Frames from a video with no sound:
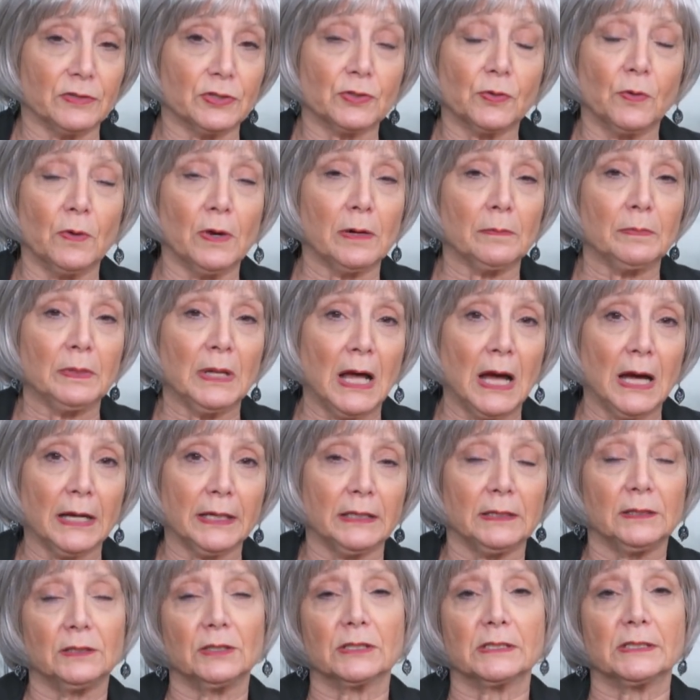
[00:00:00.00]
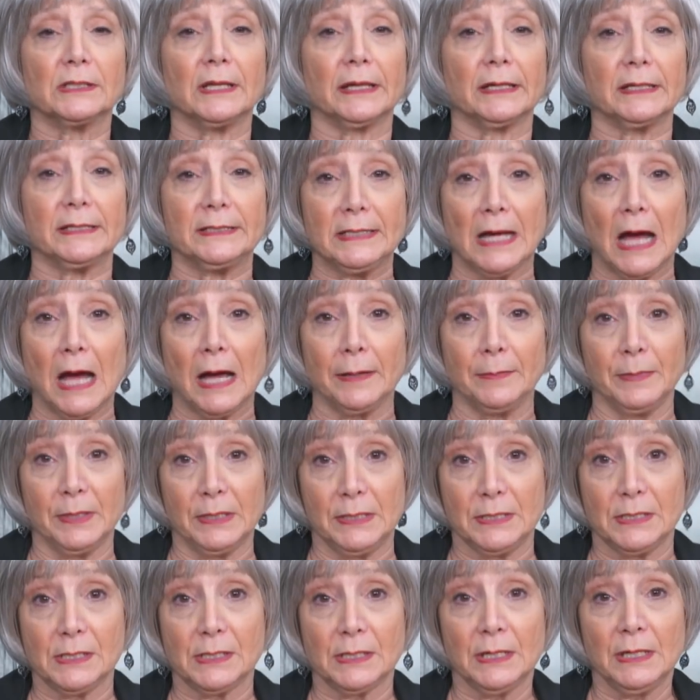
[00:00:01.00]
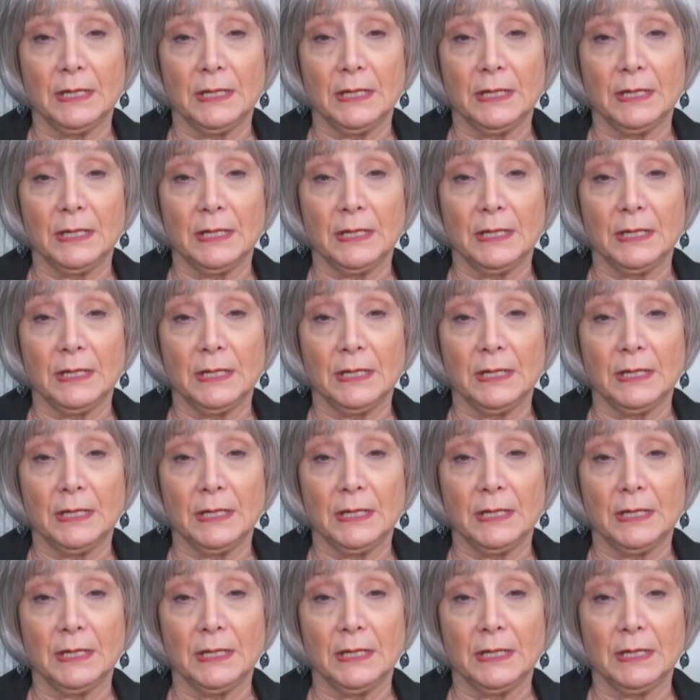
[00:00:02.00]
square block, it looks like a diamond.